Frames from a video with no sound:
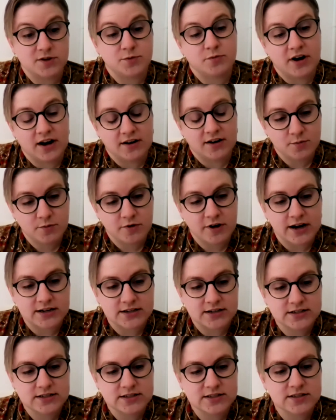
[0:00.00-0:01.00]
private
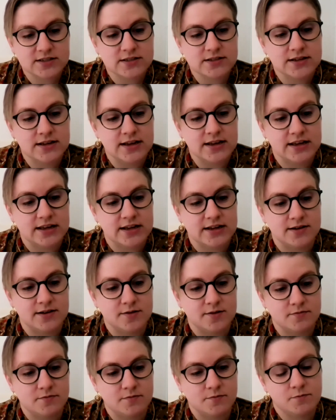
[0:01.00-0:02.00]
practice
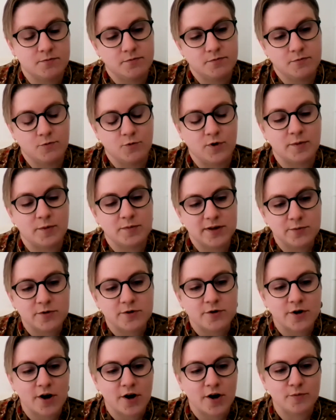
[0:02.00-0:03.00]
in what
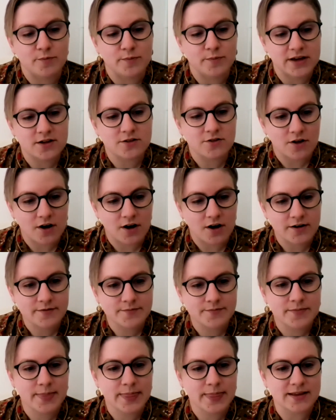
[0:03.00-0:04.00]
people call big law
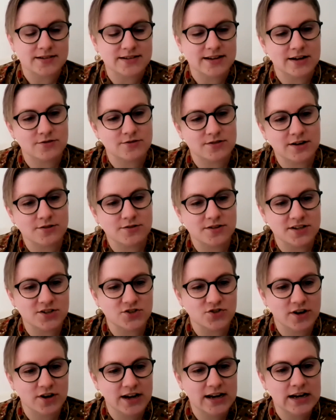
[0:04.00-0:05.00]
in downtown
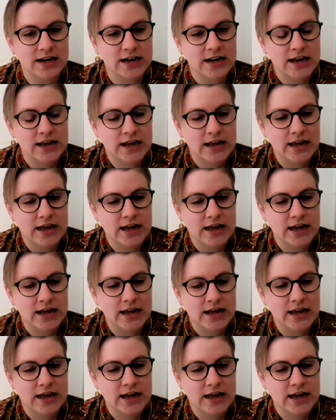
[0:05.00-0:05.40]
Detroit.